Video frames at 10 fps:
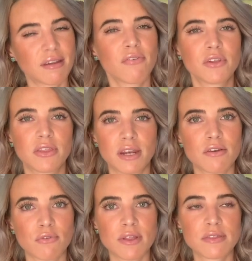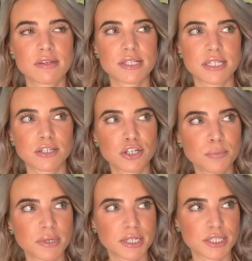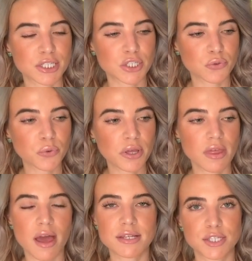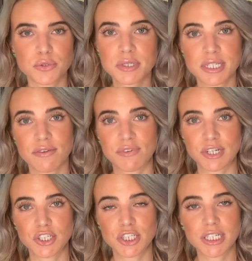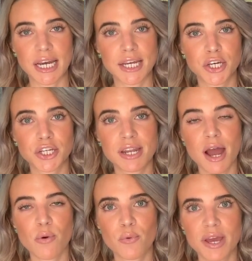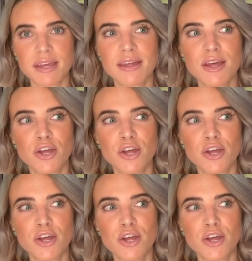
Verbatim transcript: definitely that I've read this year, but it's a story that as soon as I finished it, I could not wait